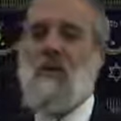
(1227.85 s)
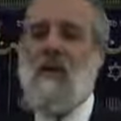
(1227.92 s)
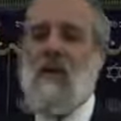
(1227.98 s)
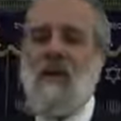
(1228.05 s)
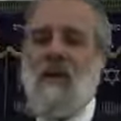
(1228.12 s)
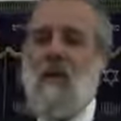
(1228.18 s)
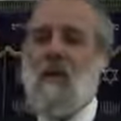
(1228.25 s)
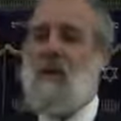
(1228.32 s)

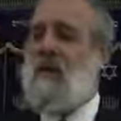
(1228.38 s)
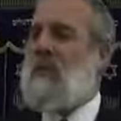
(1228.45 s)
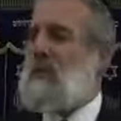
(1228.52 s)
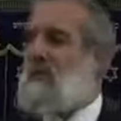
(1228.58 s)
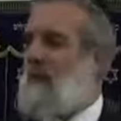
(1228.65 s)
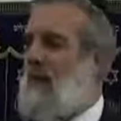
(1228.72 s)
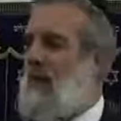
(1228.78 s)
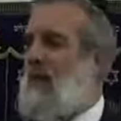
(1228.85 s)
Rahmanut
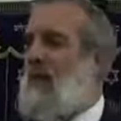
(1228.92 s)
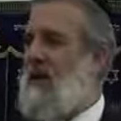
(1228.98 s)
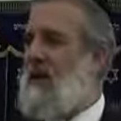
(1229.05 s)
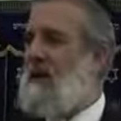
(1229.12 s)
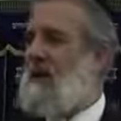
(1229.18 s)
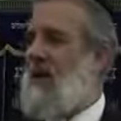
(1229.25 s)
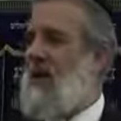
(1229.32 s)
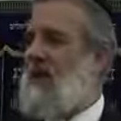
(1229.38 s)
means pity and
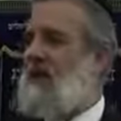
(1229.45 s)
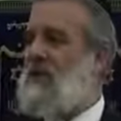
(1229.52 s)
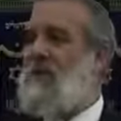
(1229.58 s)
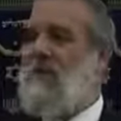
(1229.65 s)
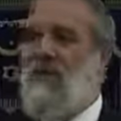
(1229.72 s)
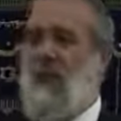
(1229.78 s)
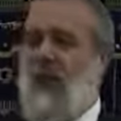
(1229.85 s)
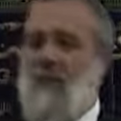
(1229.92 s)

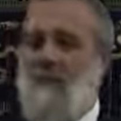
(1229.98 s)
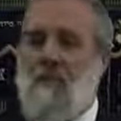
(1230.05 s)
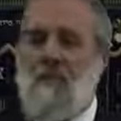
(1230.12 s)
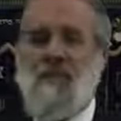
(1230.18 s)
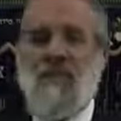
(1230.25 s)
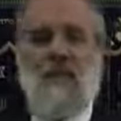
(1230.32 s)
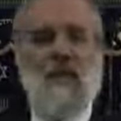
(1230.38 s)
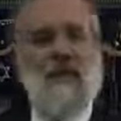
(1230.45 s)
compassion, but
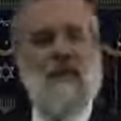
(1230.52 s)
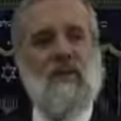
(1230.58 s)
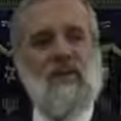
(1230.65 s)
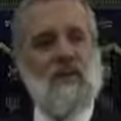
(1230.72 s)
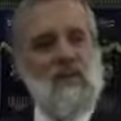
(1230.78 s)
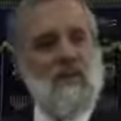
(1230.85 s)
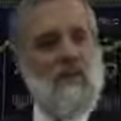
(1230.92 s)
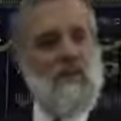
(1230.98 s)
empathy is a
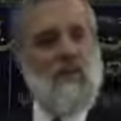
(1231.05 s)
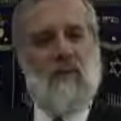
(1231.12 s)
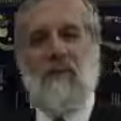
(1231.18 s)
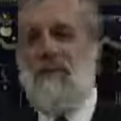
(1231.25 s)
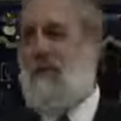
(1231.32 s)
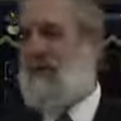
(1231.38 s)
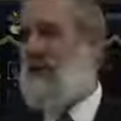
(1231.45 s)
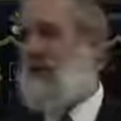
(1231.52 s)
little bit
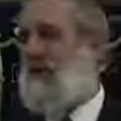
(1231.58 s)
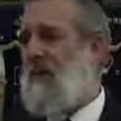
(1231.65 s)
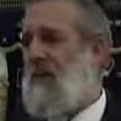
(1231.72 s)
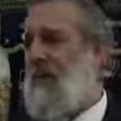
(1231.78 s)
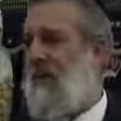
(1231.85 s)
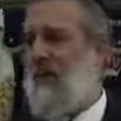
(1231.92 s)
different.